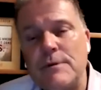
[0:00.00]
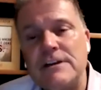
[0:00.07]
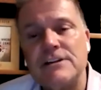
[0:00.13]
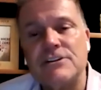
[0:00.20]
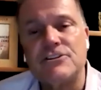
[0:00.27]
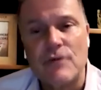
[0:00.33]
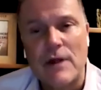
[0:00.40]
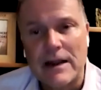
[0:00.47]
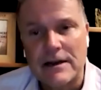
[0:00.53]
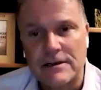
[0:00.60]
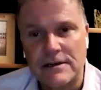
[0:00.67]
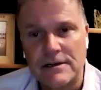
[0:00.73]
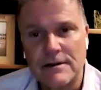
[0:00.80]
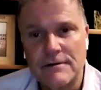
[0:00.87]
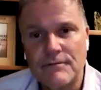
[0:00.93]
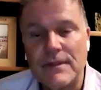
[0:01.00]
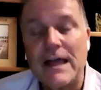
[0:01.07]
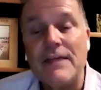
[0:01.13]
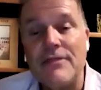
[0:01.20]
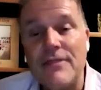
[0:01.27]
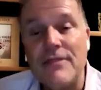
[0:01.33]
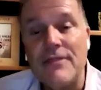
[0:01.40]
to be distracted.
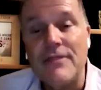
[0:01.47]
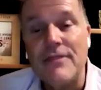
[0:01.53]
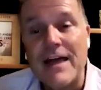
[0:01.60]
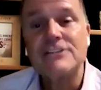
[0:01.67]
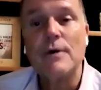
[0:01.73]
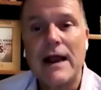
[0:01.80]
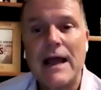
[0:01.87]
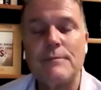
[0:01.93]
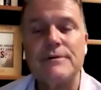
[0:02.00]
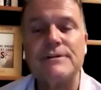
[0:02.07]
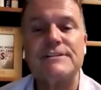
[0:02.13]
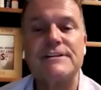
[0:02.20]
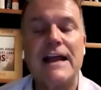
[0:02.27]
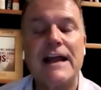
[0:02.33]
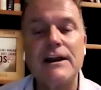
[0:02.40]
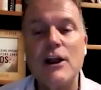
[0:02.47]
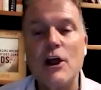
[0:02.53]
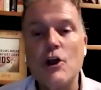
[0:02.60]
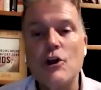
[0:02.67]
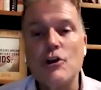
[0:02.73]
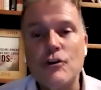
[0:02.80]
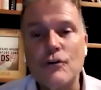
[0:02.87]
And that's what happens.
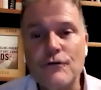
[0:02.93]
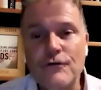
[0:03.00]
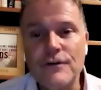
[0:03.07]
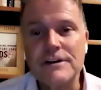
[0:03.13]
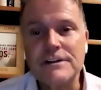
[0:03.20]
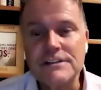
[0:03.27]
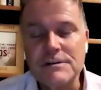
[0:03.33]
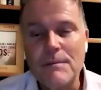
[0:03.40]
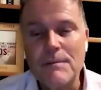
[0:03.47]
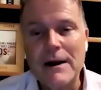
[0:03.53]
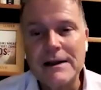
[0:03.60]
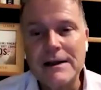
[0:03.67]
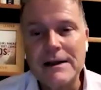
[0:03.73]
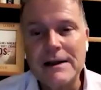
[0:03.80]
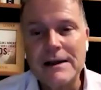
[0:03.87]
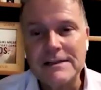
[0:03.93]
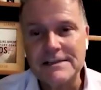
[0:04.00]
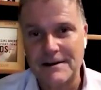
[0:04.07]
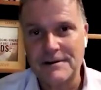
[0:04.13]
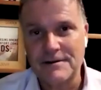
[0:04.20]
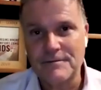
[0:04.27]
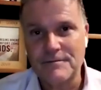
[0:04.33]
And your fixed
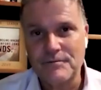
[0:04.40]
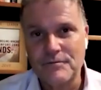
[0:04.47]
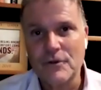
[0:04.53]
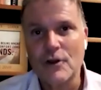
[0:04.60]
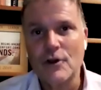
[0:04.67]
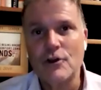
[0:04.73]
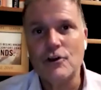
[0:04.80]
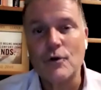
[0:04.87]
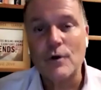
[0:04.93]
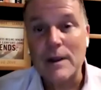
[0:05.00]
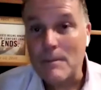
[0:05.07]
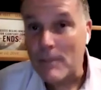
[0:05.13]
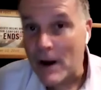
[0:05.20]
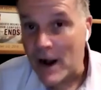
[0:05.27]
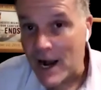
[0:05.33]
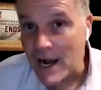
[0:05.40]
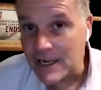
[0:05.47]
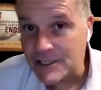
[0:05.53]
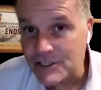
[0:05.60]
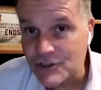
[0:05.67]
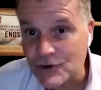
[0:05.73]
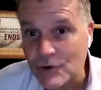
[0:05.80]
mindset, your
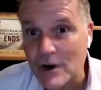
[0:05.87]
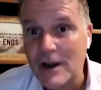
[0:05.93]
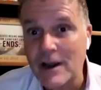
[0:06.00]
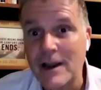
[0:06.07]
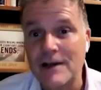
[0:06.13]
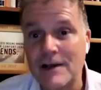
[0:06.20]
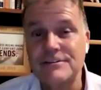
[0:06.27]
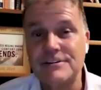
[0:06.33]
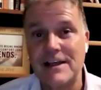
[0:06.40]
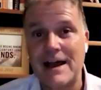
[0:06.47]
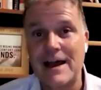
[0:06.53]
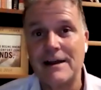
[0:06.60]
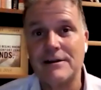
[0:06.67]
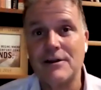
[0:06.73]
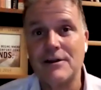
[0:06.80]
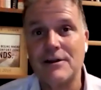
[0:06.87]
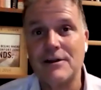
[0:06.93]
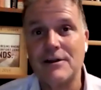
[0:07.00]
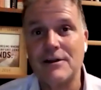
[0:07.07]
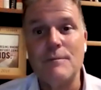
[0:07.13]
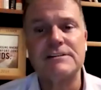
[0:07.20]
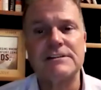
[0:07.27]
imposter loves that,
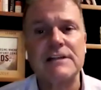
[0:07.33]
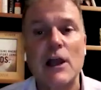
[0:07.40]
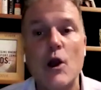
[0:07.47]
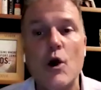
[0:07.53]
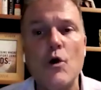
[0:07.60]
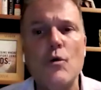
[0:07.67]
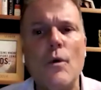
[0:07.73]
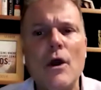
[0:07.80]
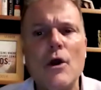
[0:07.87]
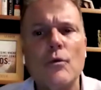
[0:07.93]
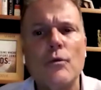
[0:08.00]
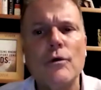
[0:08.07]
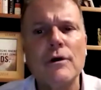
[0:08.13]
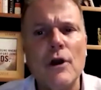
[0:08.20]
because it's like, oh,